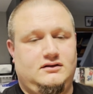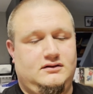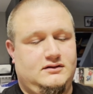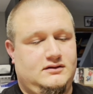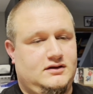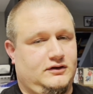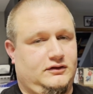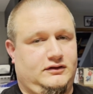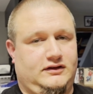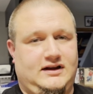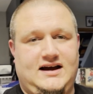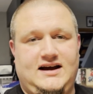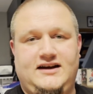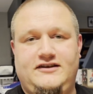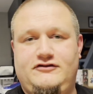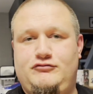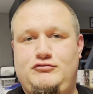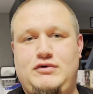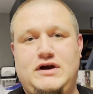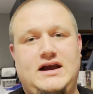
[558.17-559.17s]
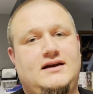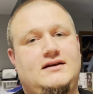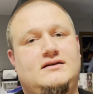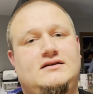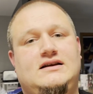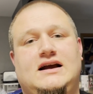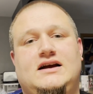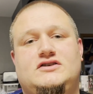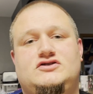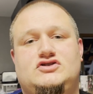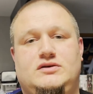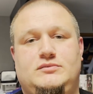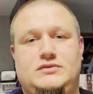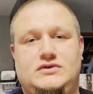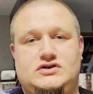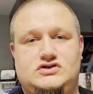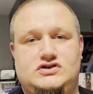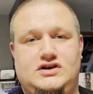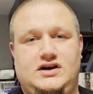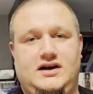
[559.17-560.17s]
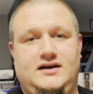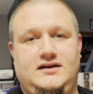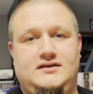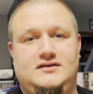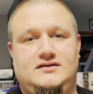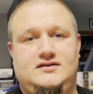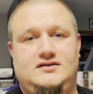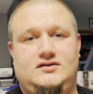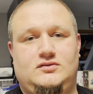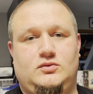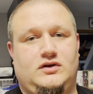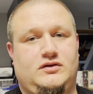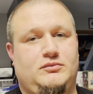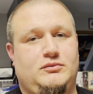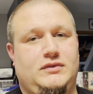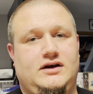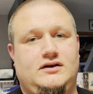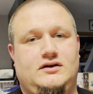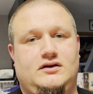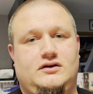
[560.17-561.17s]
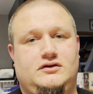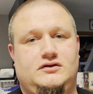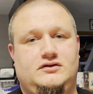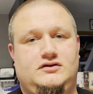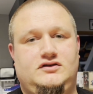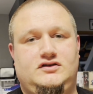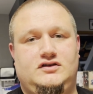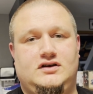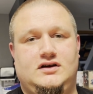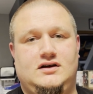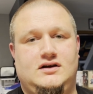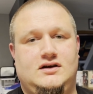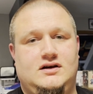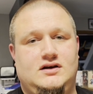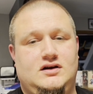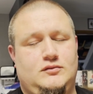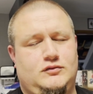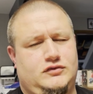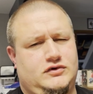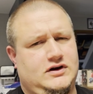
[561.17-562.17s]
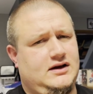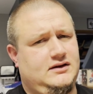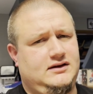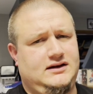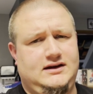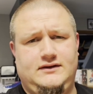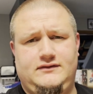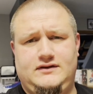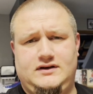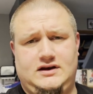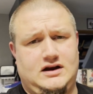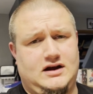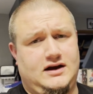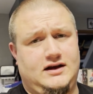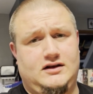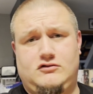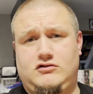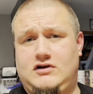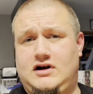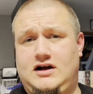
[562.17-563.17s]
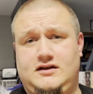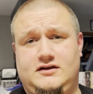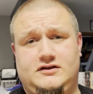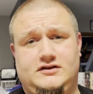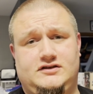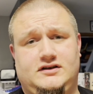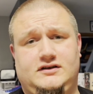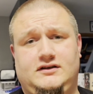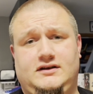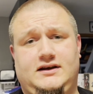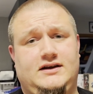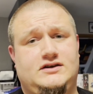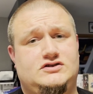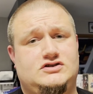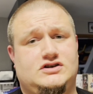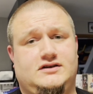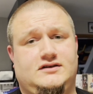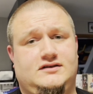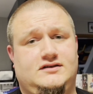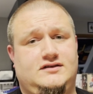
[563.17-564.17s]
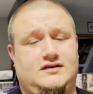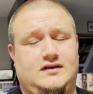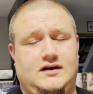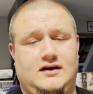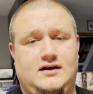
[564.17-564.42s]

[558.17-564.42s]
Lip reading: They're live bait catching machines with minnows, probably even night crawlers and leeches.